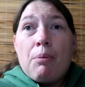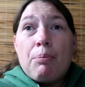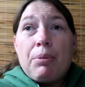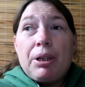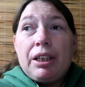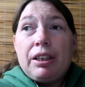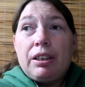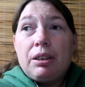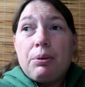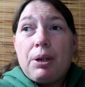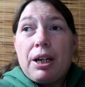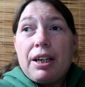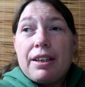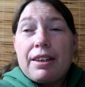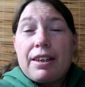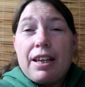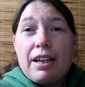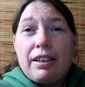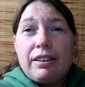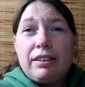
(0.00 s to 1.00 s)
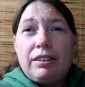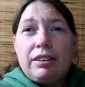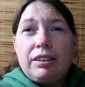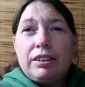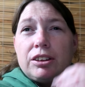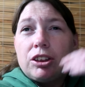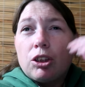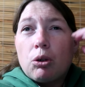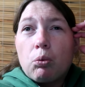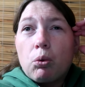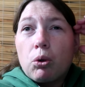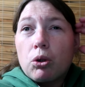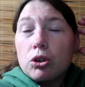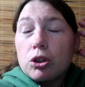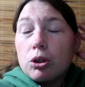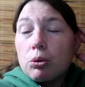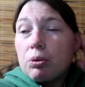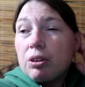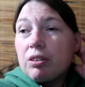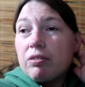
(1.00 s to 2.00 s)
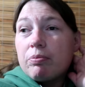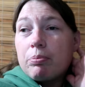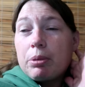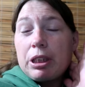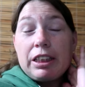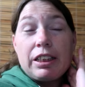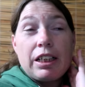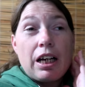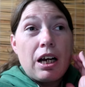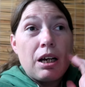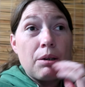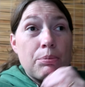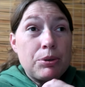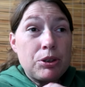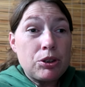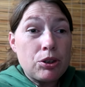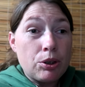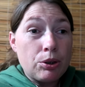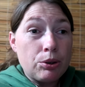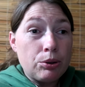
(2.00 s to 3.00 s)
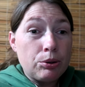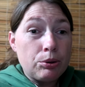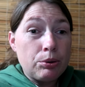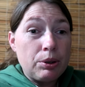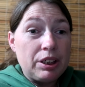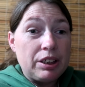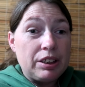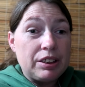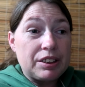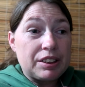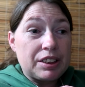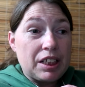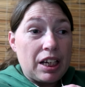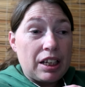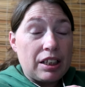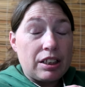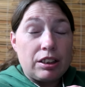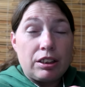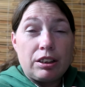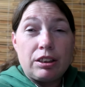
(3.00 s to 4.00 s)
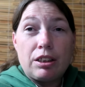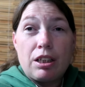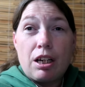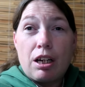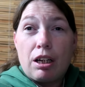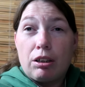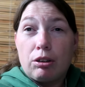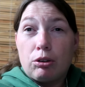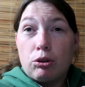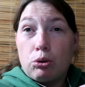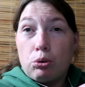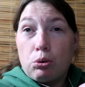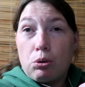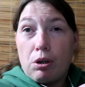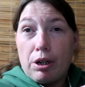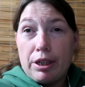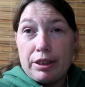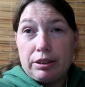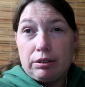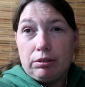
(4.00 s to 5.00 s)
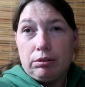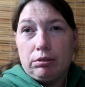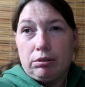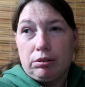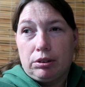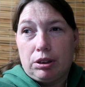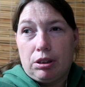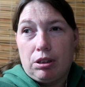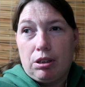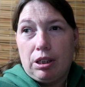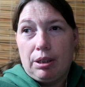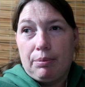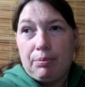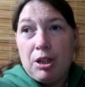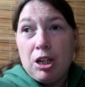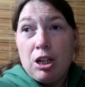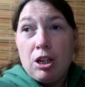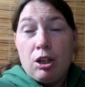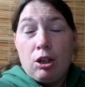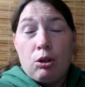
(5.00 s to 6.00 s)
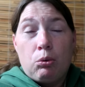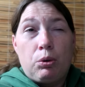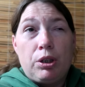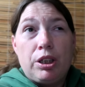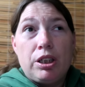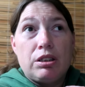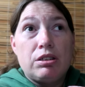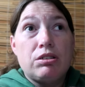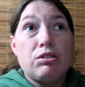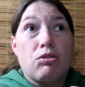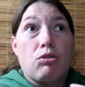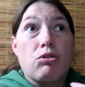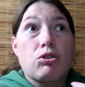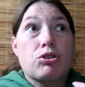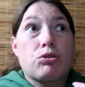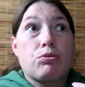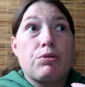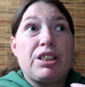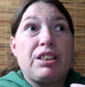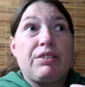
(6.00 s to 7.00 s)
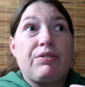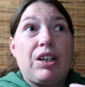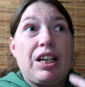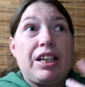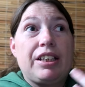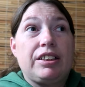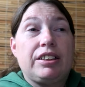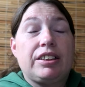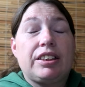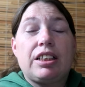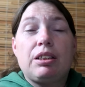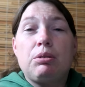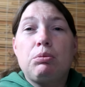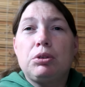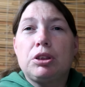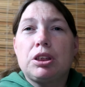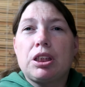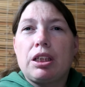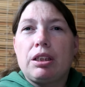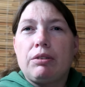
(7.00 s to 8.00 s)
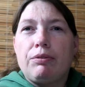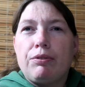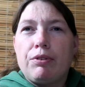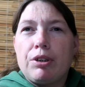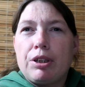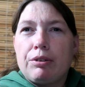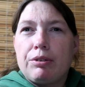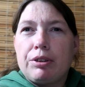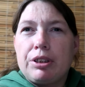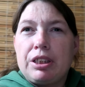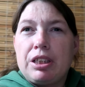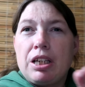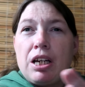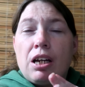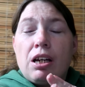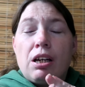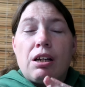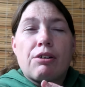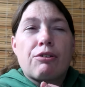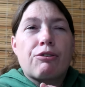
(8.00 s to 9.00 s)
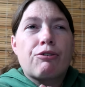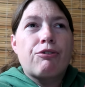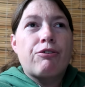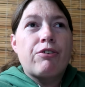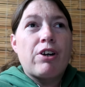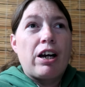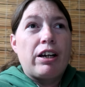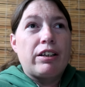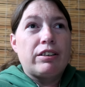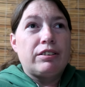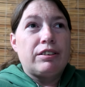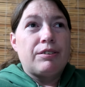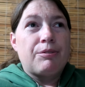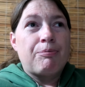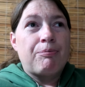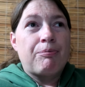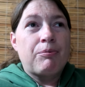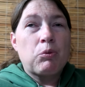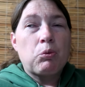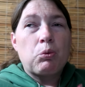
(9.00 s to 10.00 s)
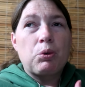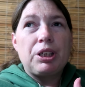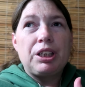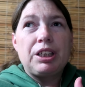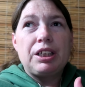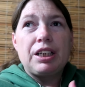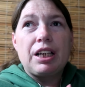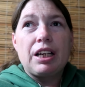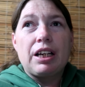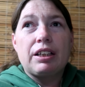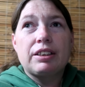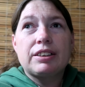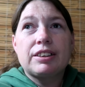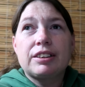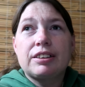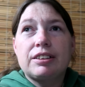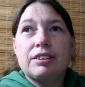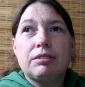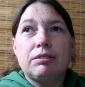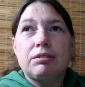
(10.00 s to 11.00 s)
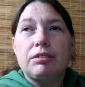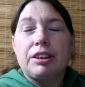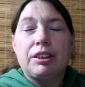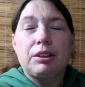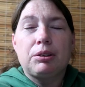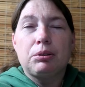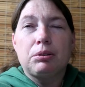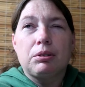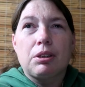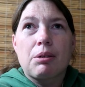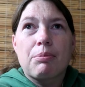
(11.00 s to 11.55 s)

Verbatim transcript: but anyway, that is what we've been up to. It has taken quite a long time. We are not renovators. It was a very fun, we still giggle